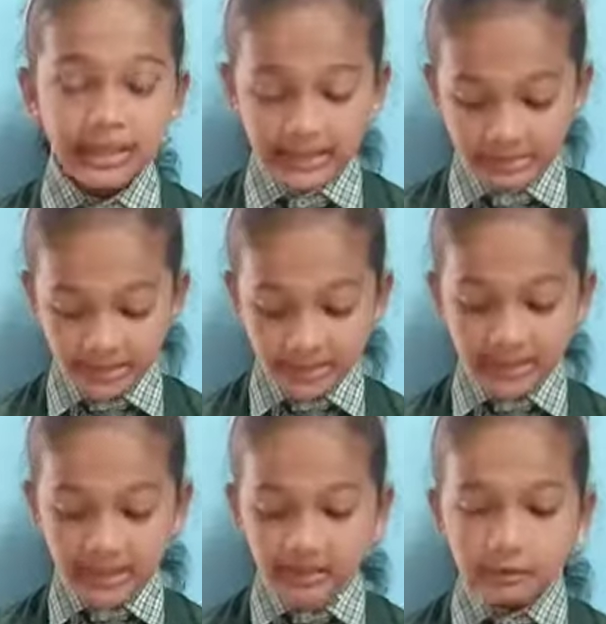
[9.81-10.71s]
In a
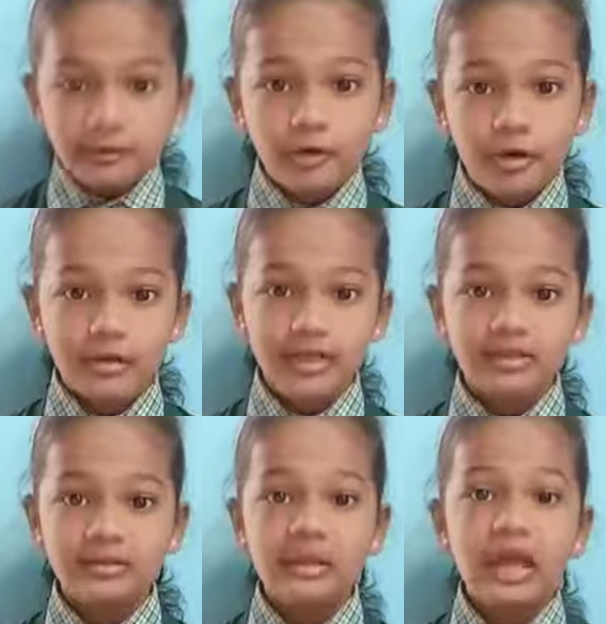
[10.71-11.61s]
deep
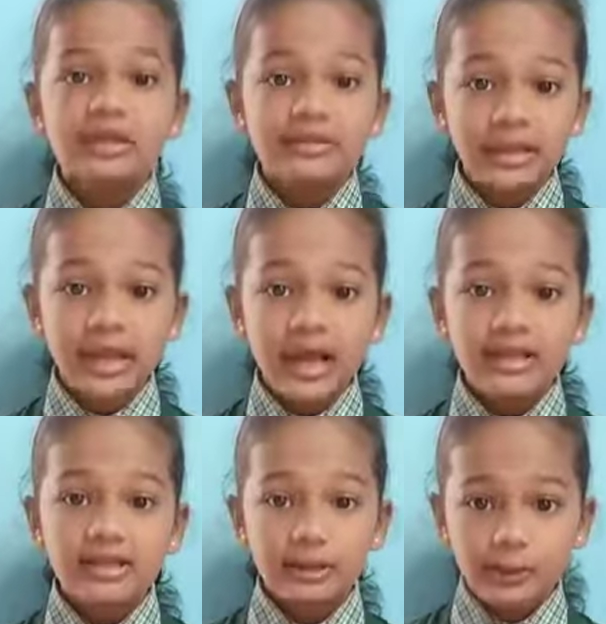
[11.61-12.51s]
forest,
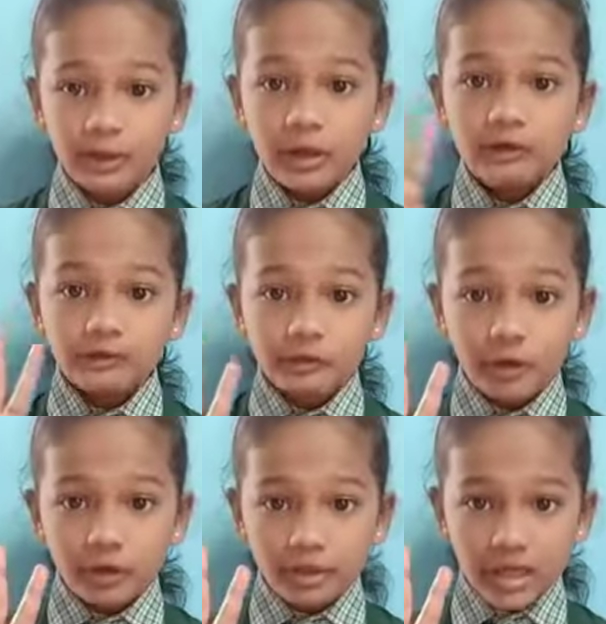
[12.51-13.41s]
there lived
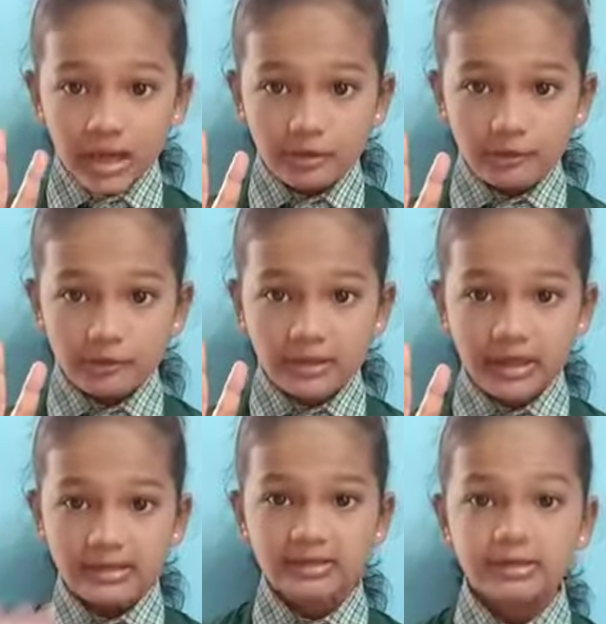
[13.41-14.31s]
four cow
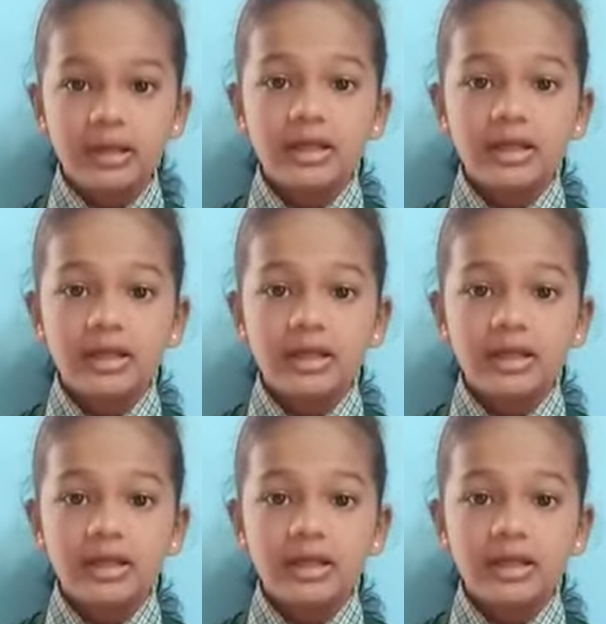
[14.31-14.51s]
friends.